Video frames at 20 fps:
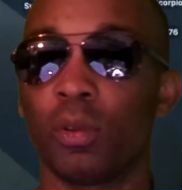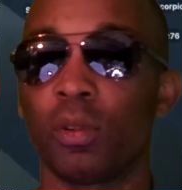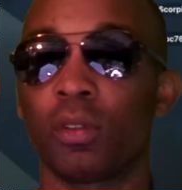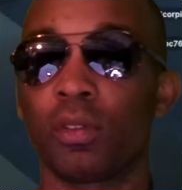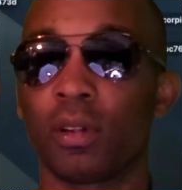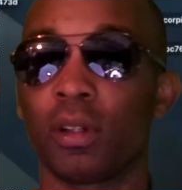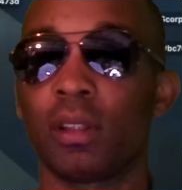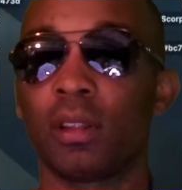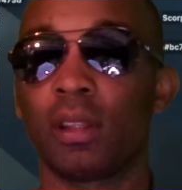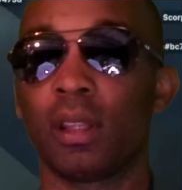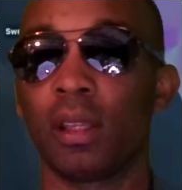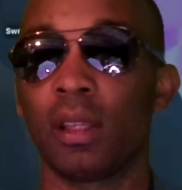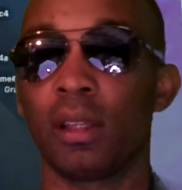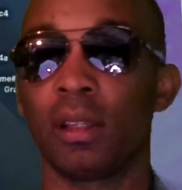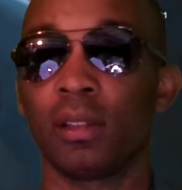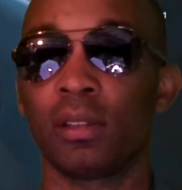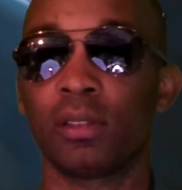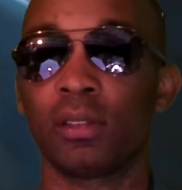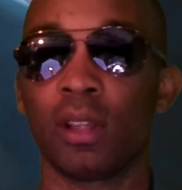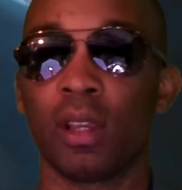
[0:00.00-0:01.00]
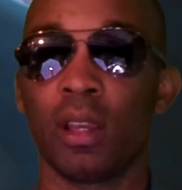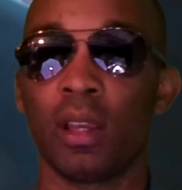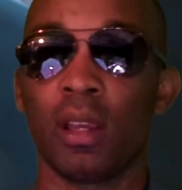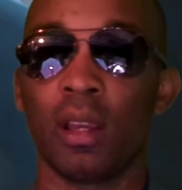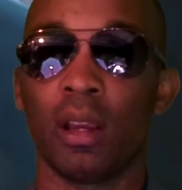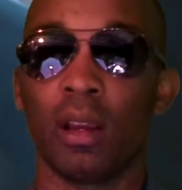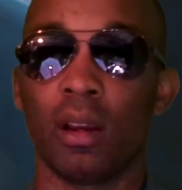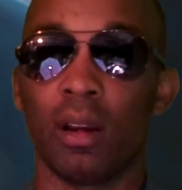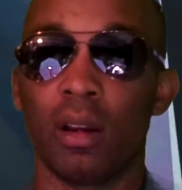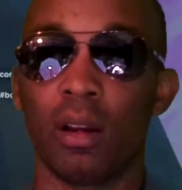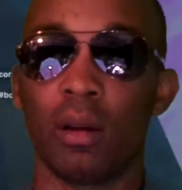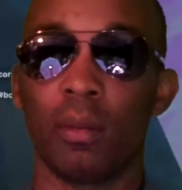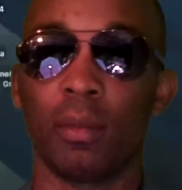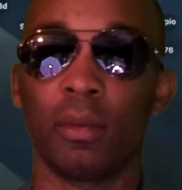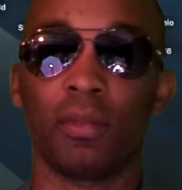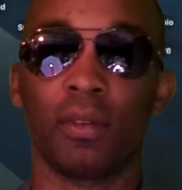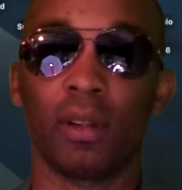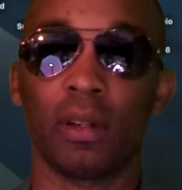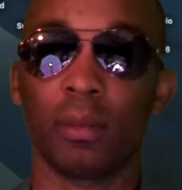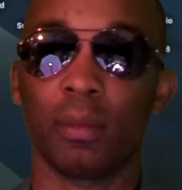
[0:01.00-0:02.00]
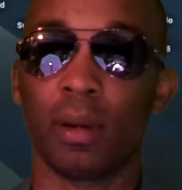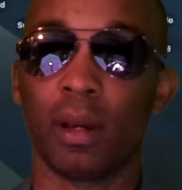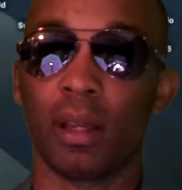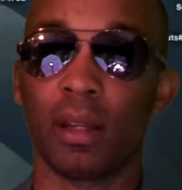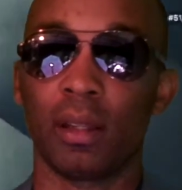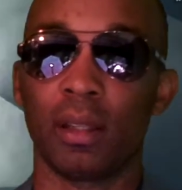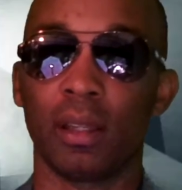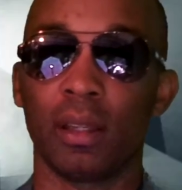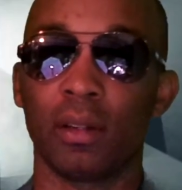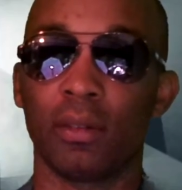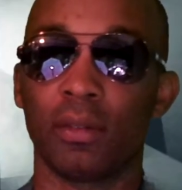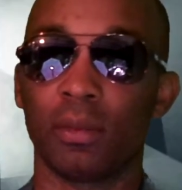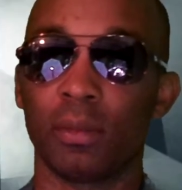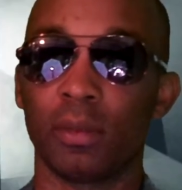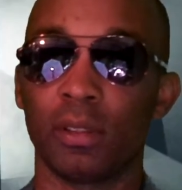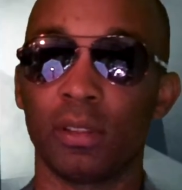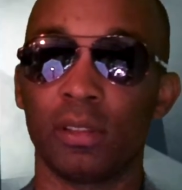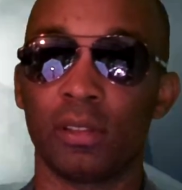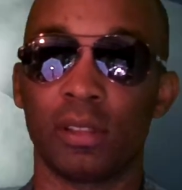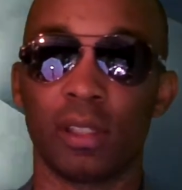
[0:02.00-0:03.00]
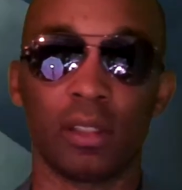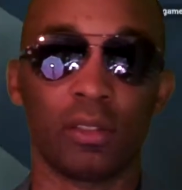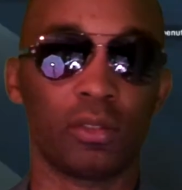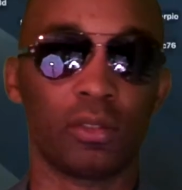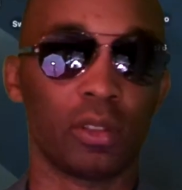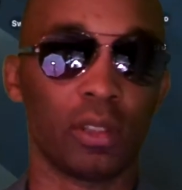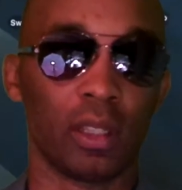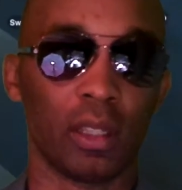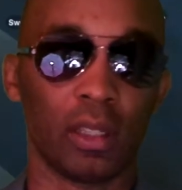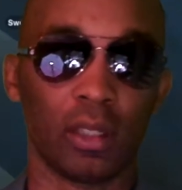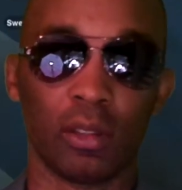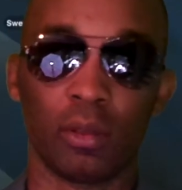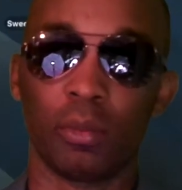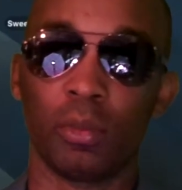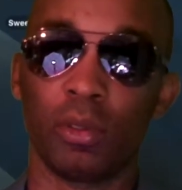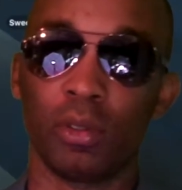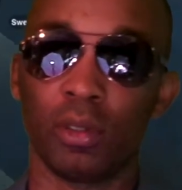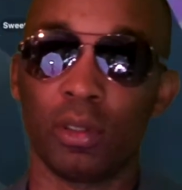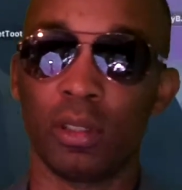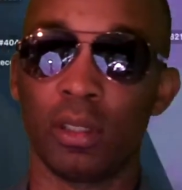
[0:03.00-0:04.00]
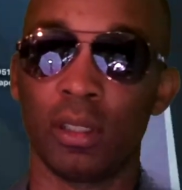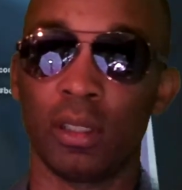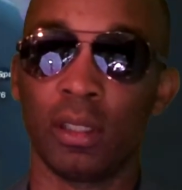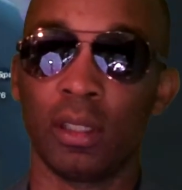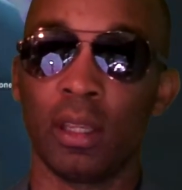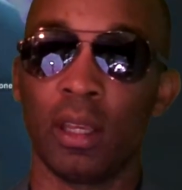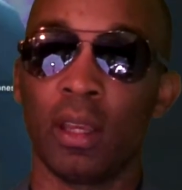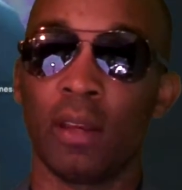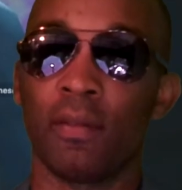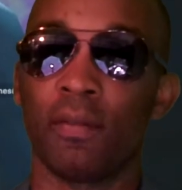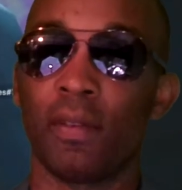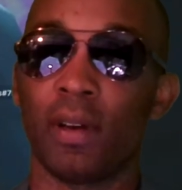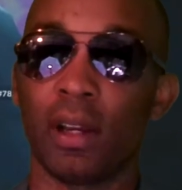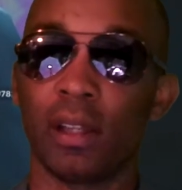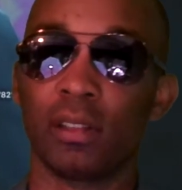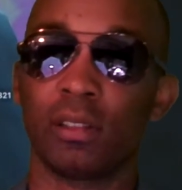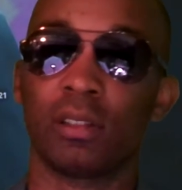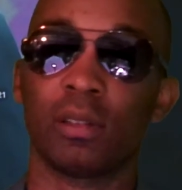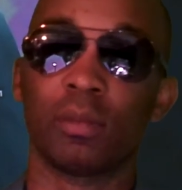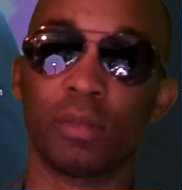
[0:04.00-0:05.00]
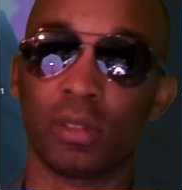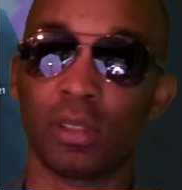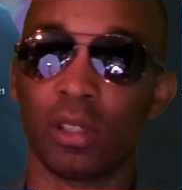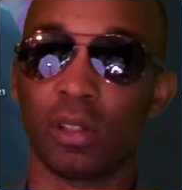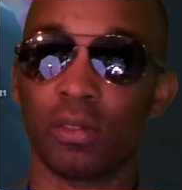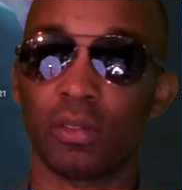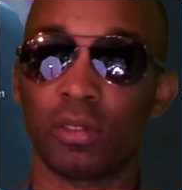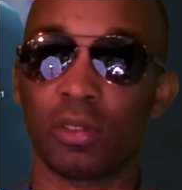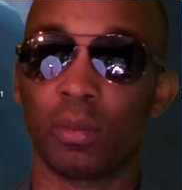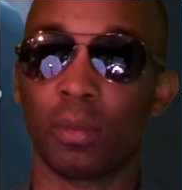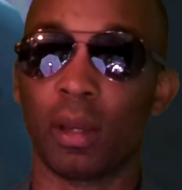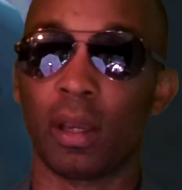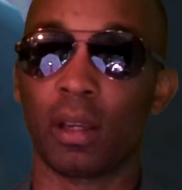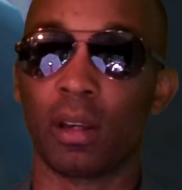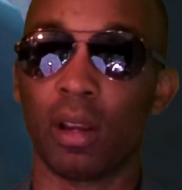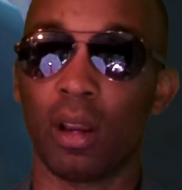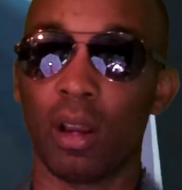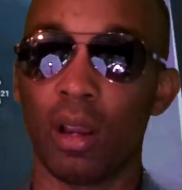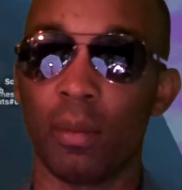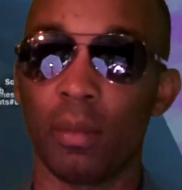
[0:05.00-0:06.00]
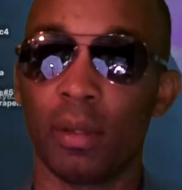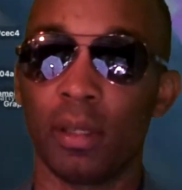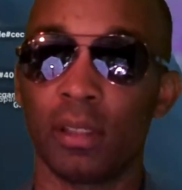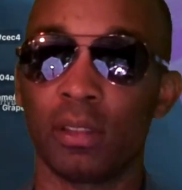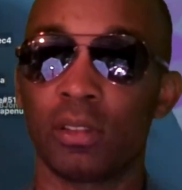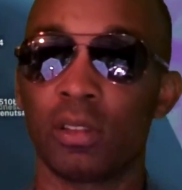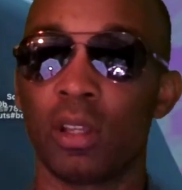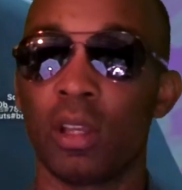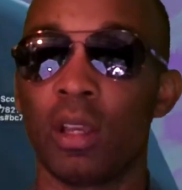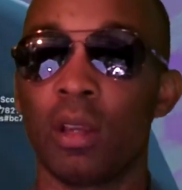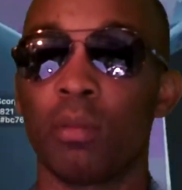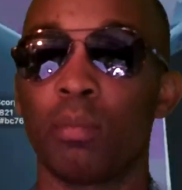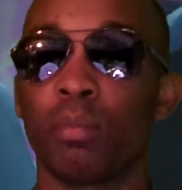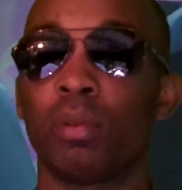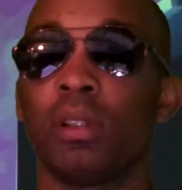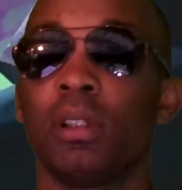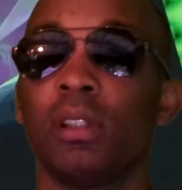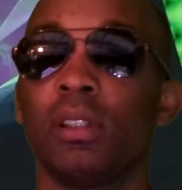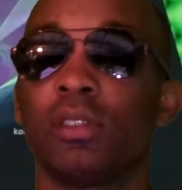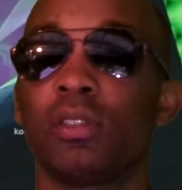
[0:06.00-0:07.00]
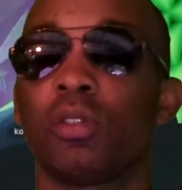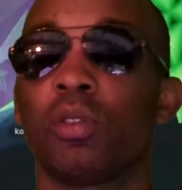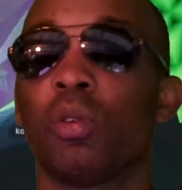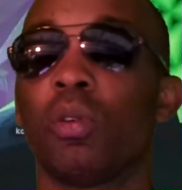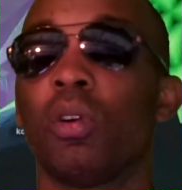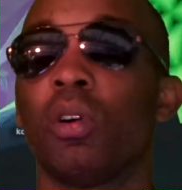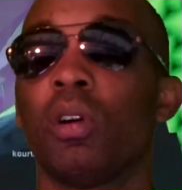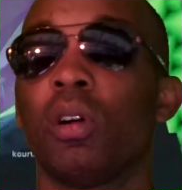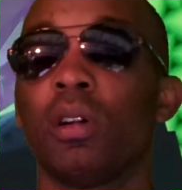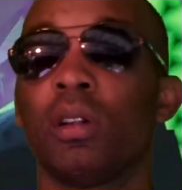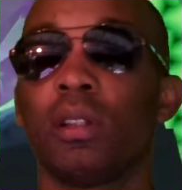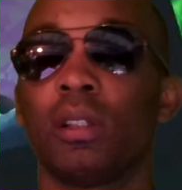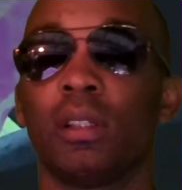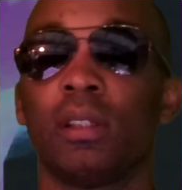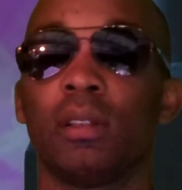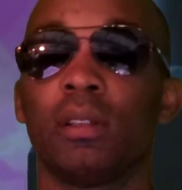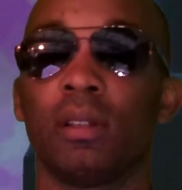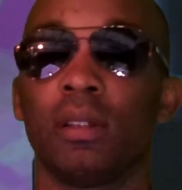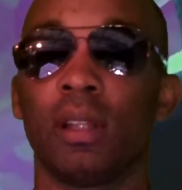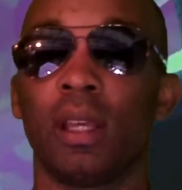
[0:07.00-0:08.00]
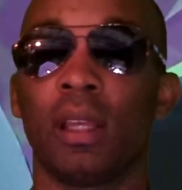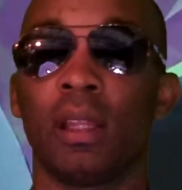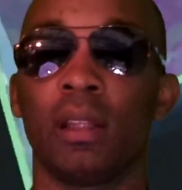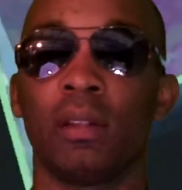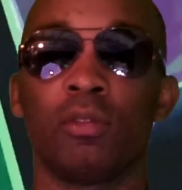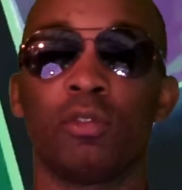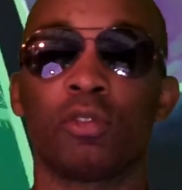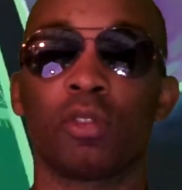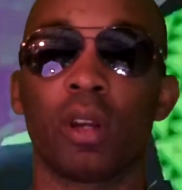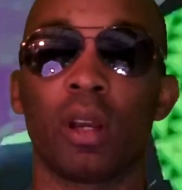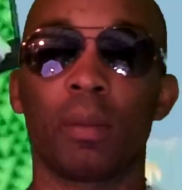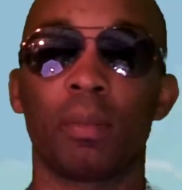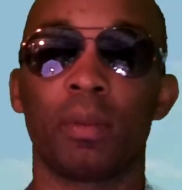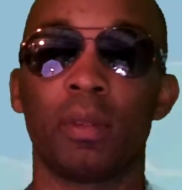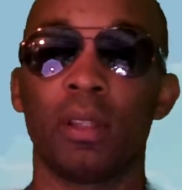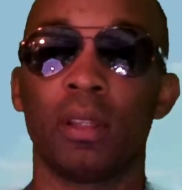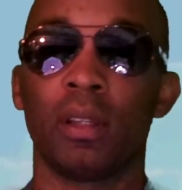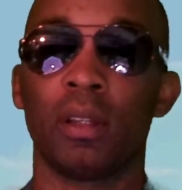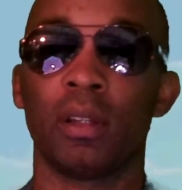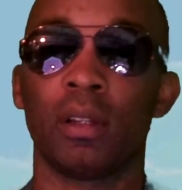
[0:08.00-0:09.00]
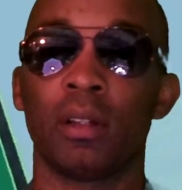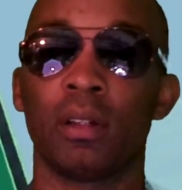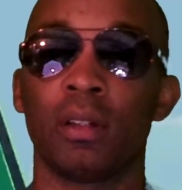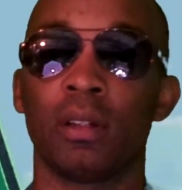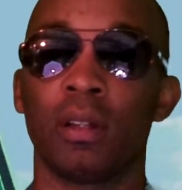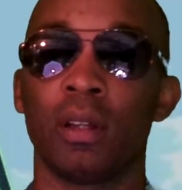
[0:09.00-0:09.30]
great things. If anybody here from the Decentraland community finds themselves to my comments, please go on and drop their